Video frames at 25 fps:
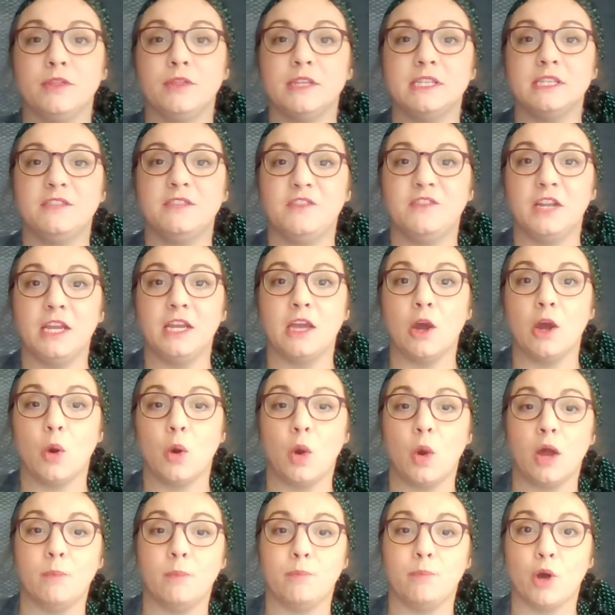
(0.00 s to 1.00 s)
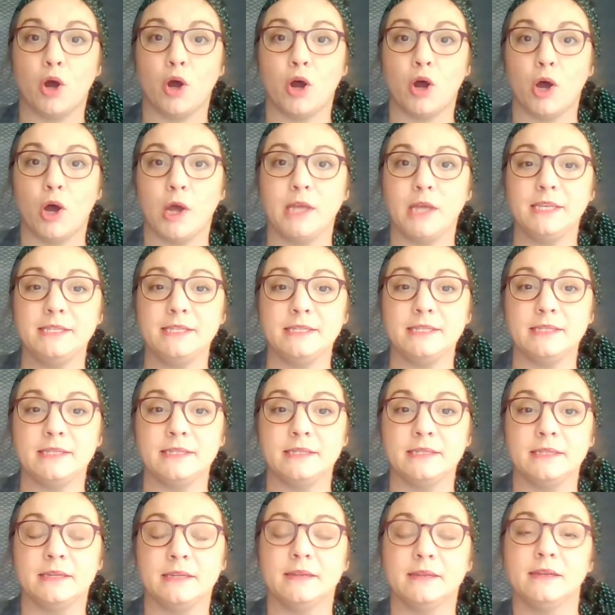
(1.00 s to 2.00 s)
this video on pause,
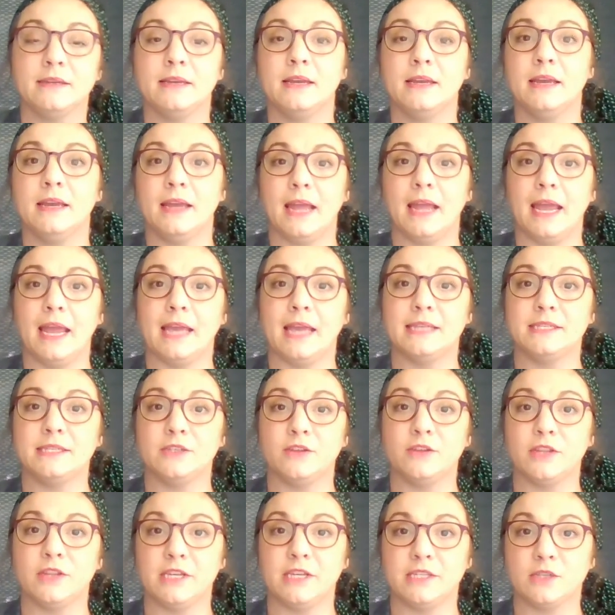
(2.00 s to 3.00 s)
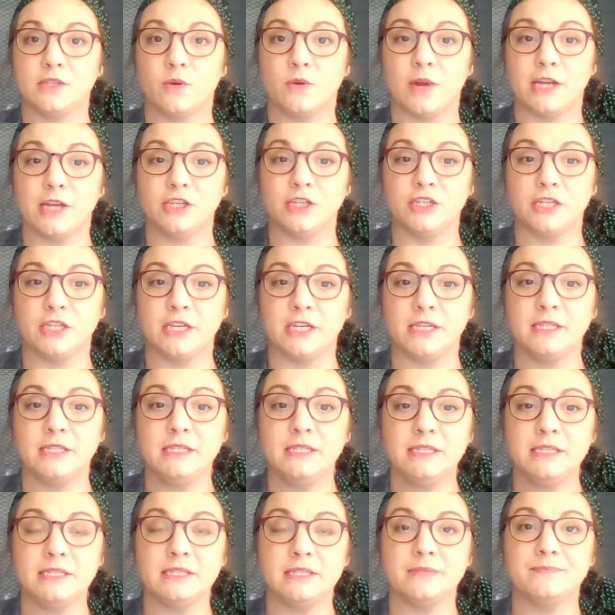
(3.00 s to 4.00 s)
answer these
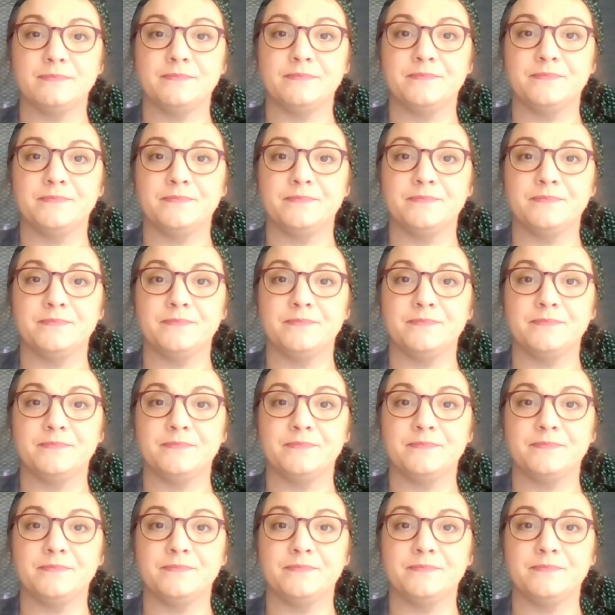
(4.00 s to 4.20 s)
questions.